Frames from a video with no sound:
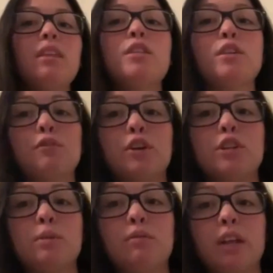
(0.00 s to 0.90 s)
The
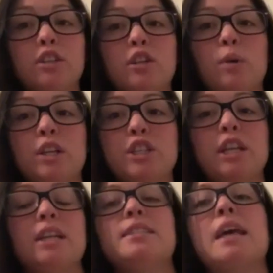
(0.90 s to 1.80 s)
first reflection question
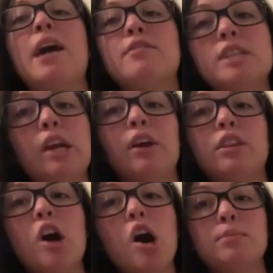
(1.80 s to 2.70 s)
is, after hearing
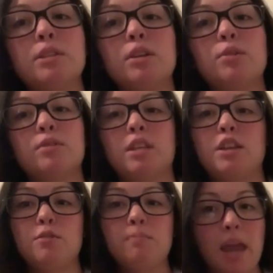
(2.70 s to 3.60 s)
the obstacles that
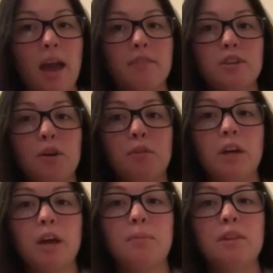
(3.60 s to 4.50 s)
you may have to
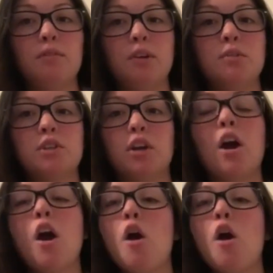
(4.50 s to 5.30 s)
overcome in the future,